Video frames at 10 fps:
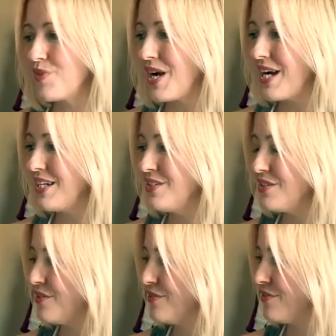kind
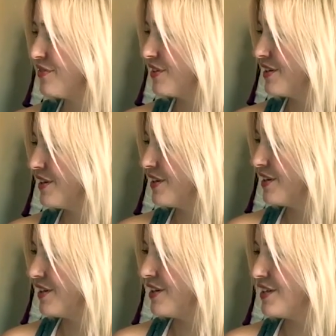of,
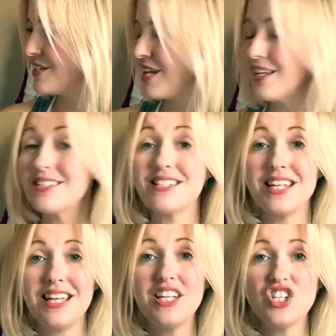it's like a
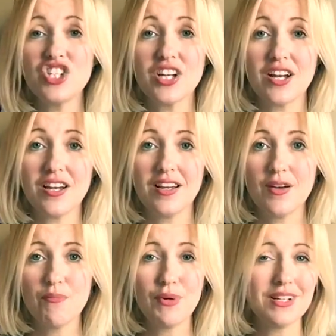teacher,
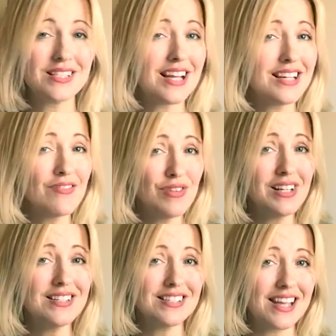but it's like a
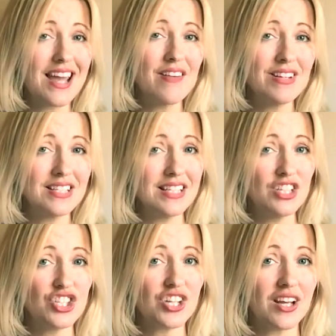really scary
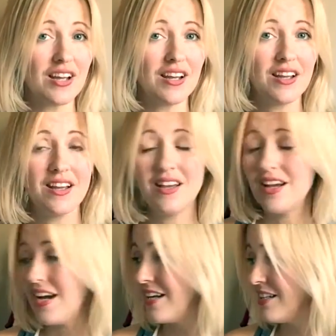teacher.
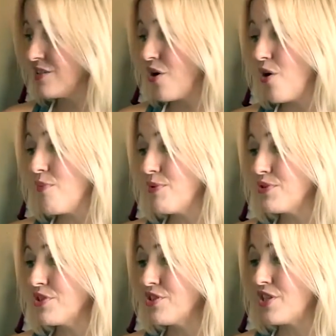And it's
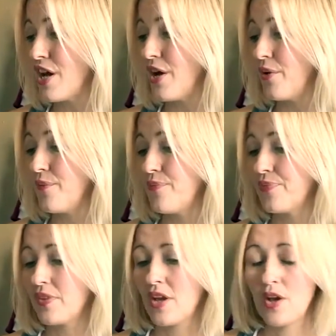almost as though
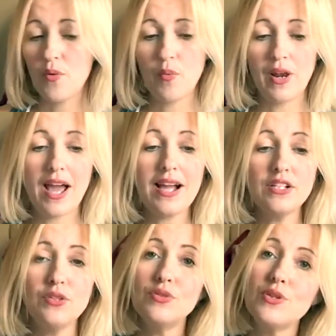when I
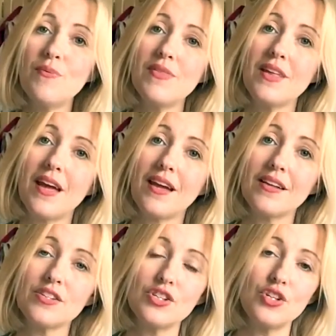do
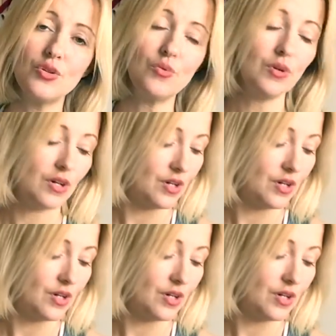something to